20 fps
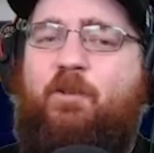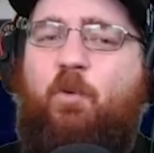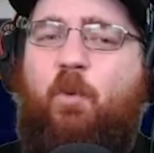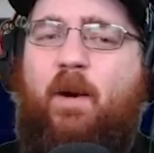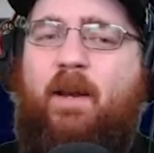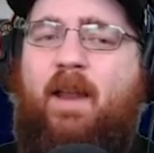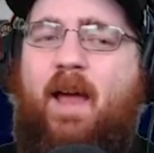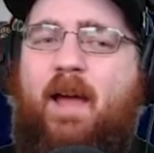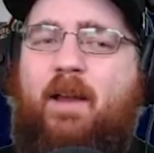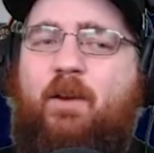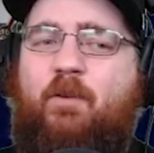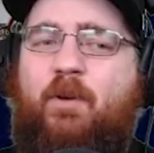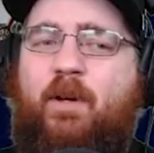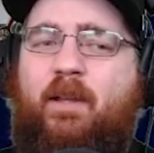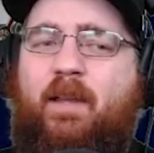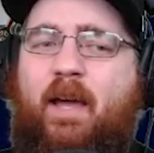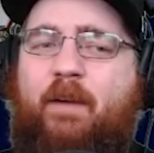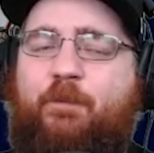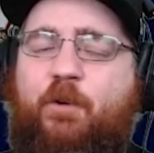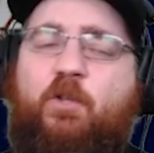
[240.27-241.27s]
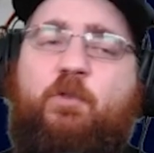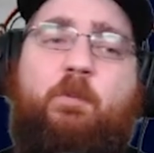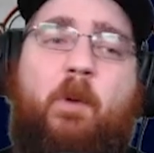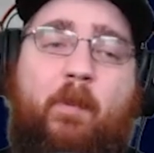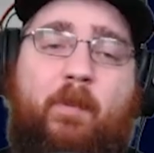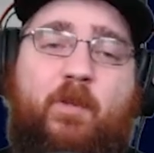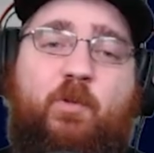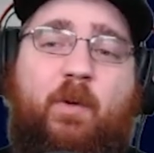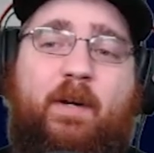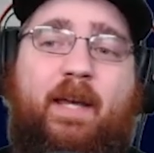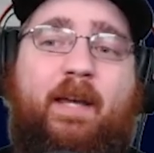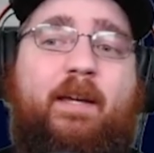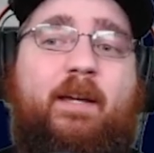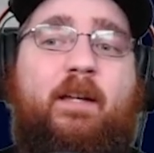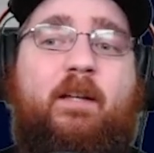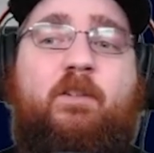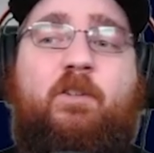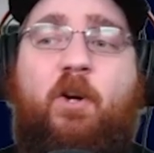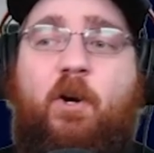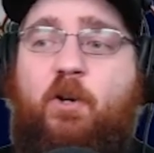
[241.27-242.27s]
29 in real life, or he's probably 28,
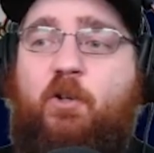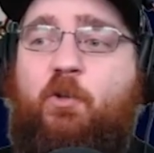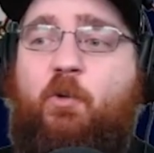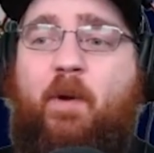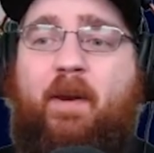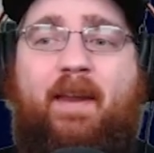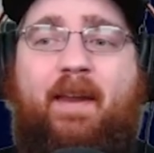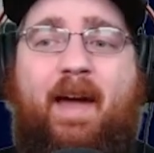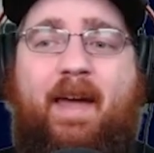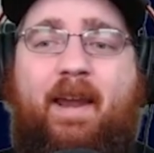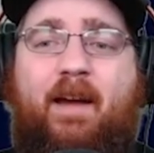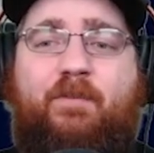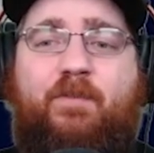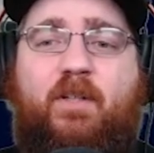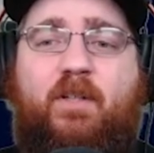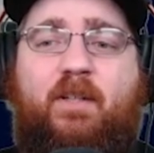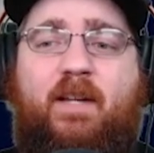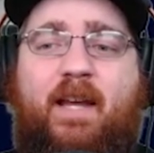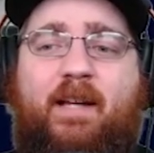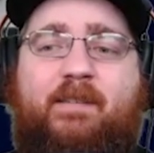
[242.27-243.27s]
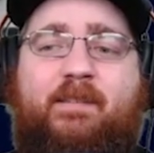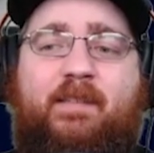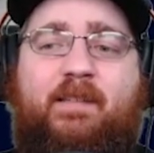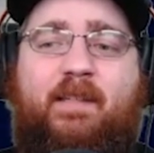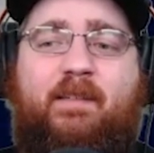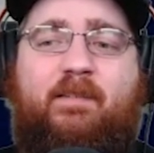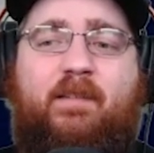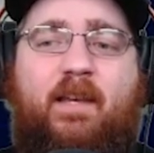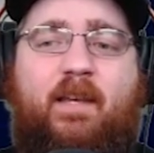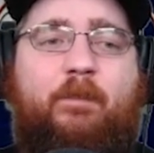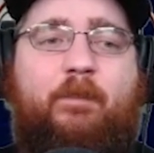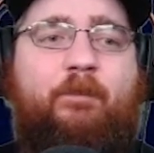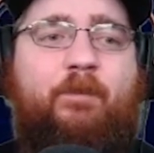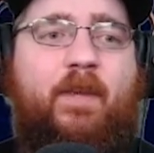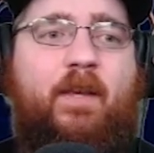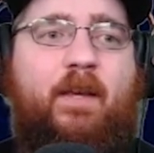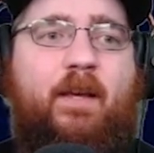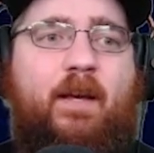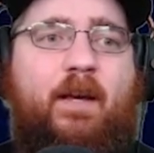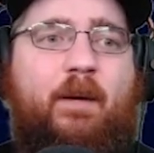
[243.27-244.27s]
going to turn 29 after the next season.
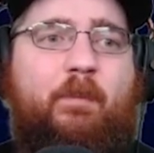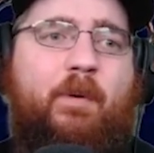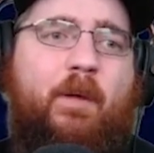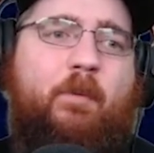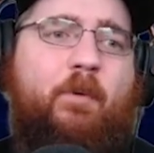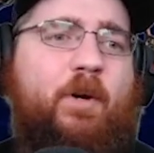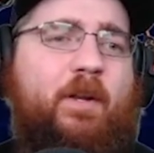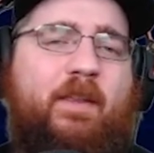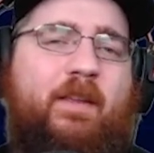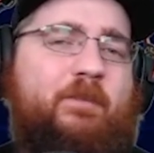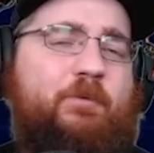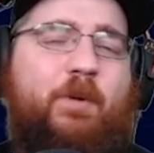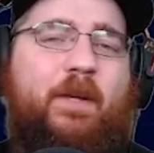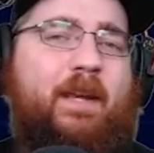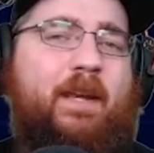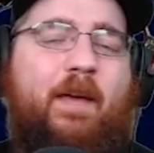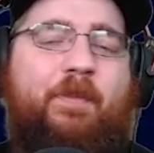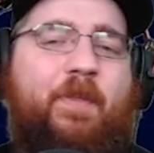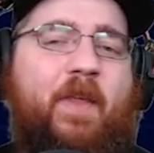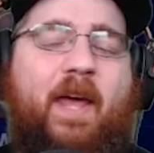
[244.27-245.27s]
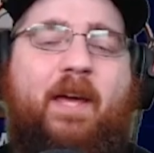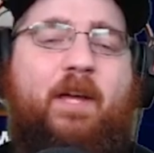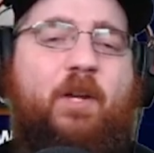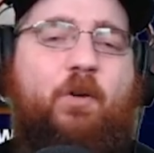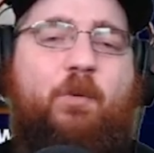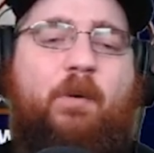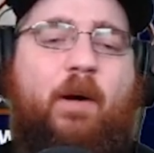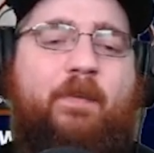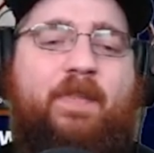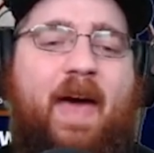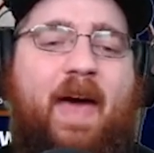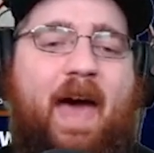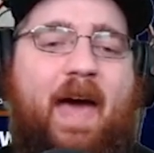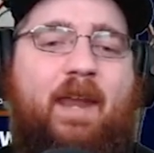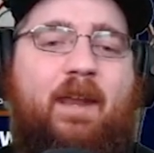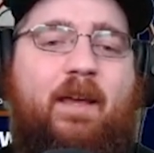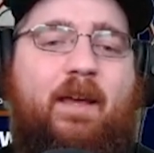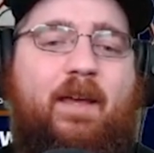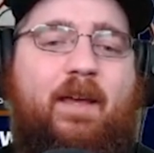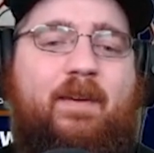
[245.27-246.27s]
But there's really nothing I can do about
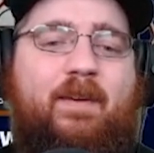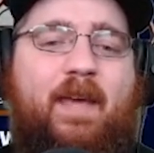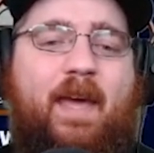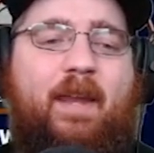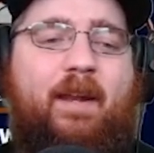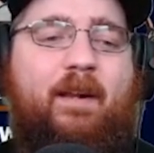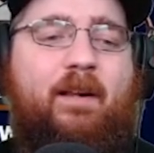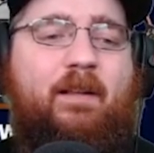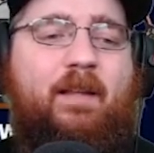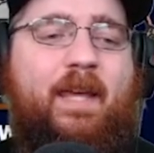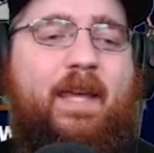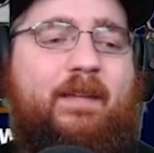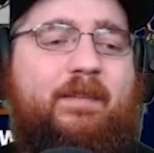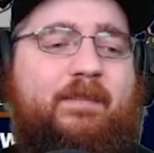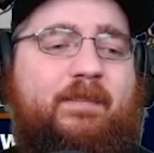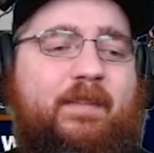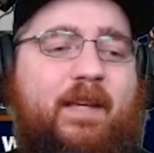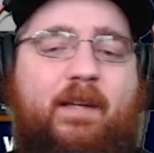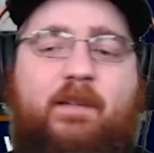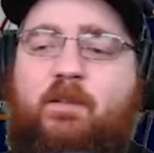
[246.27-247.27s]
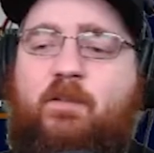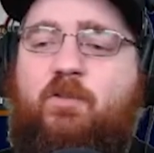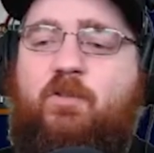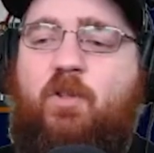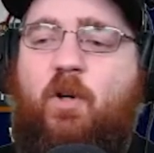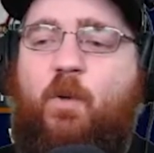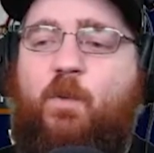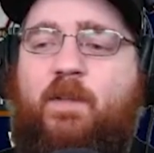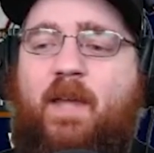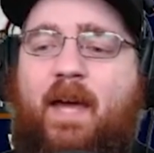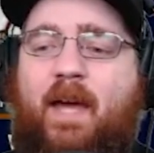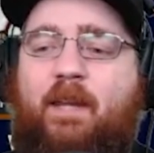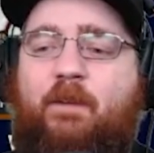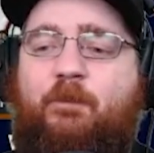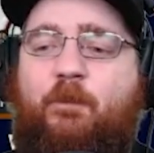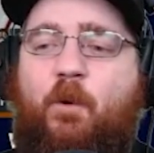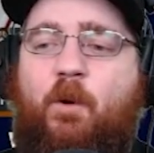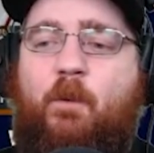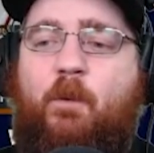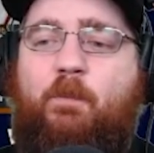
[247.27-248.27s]
that. Tannehill 86, Jones
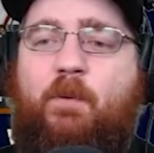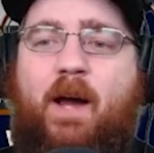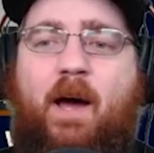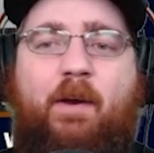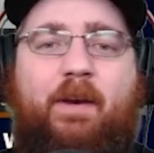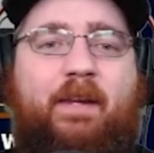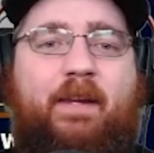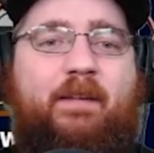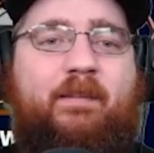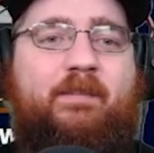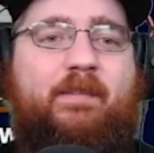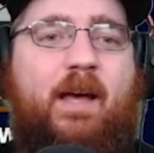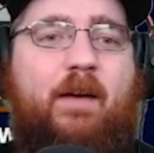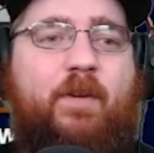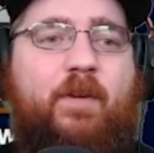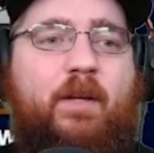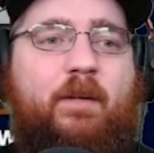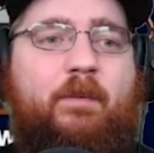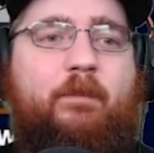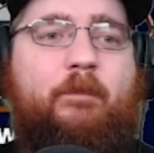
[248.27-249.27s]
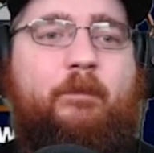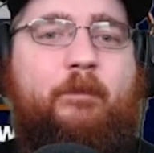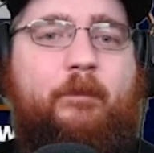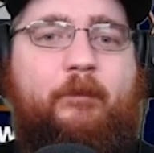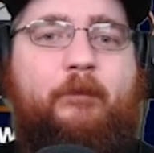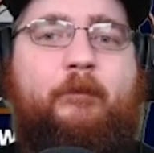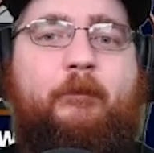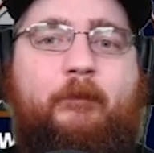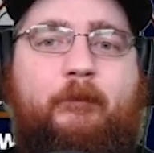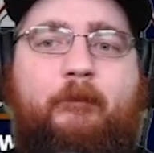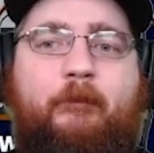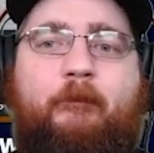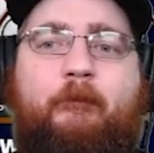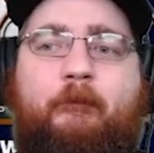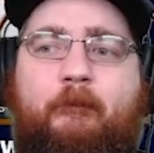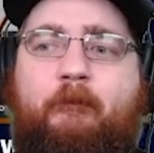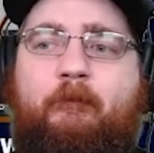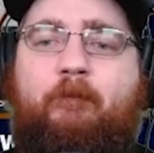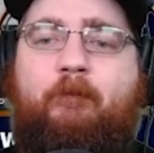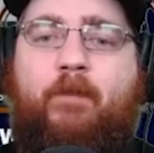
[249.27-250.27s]
94, Brown 87.
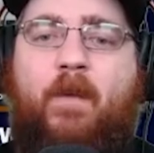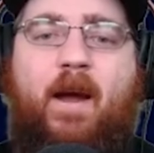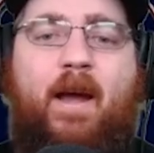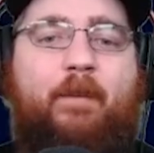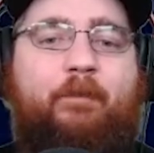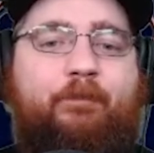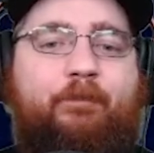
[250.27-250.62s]
All right,